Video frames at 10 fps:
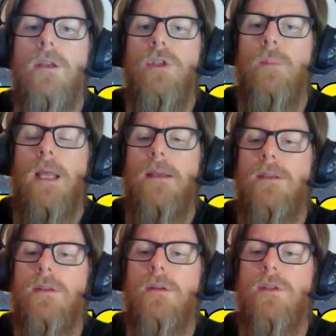New
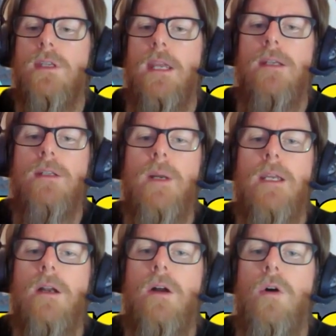players stand to
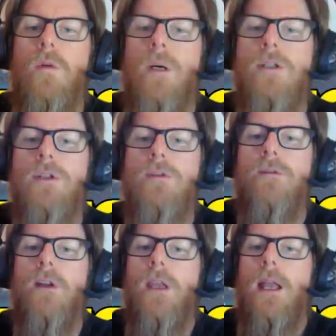make a whole bunch of
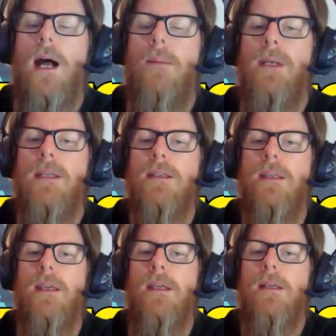UpX
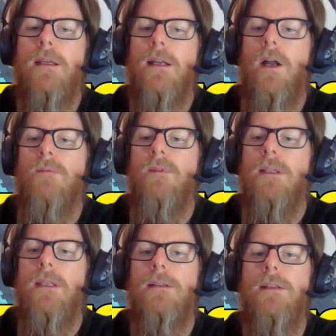there.
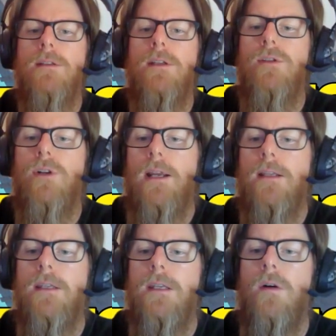Hopefully that doesn't attract
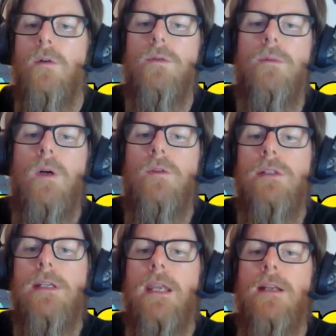the old
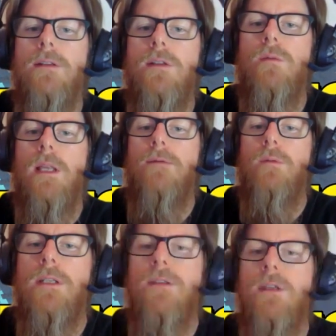multi-accounters. We'll have
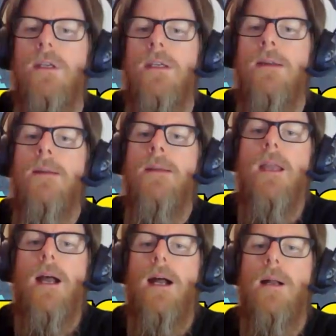and see.
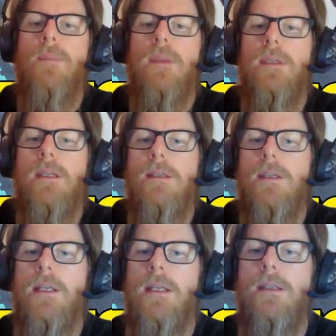These
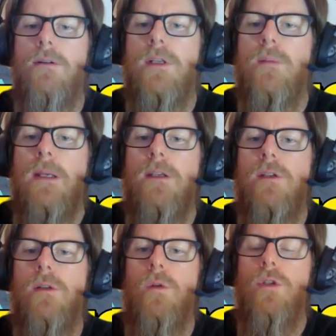cities are expected
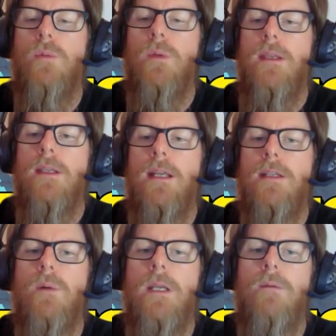to launch within the
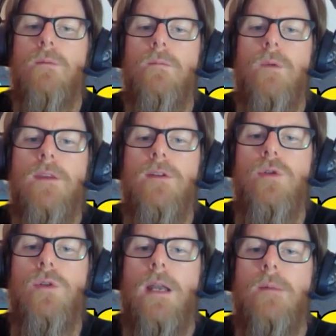next week, with
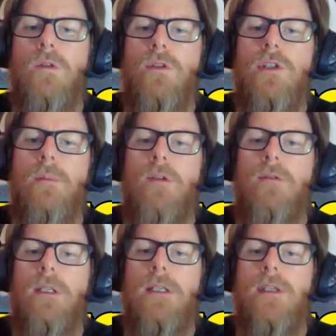new neighborhoods to be
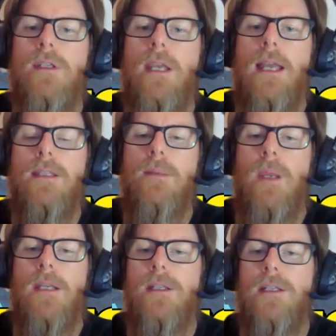released as
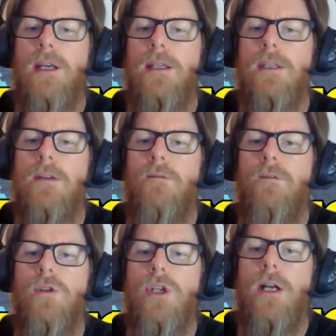demand dictates in
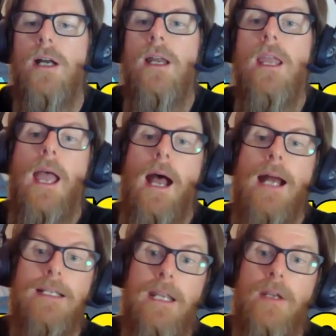future,
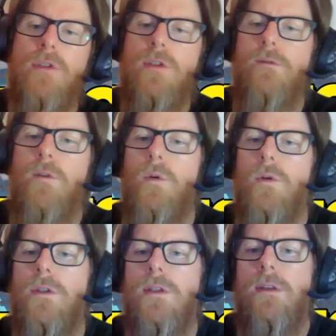unannounced, of
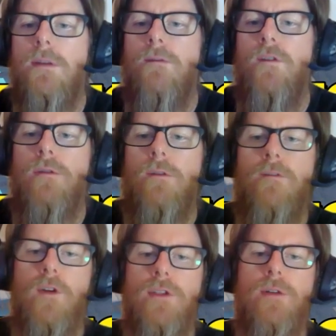course, further
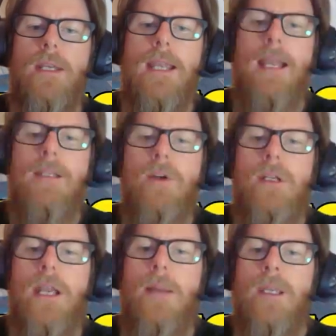fostering a
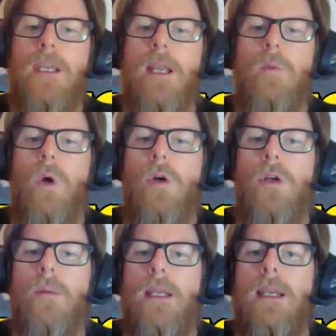dynamic and
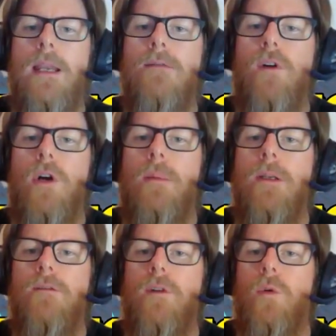welcoming
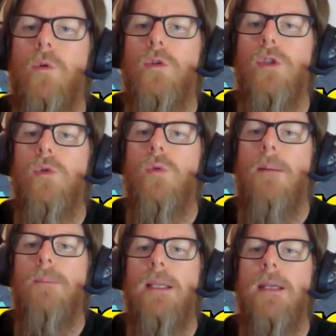environment for all new
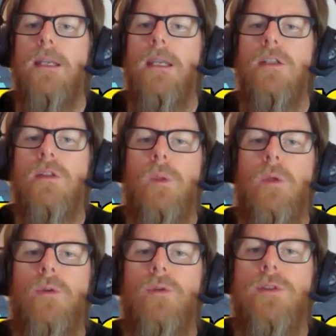Upland
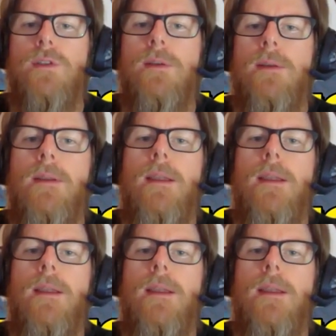explorers.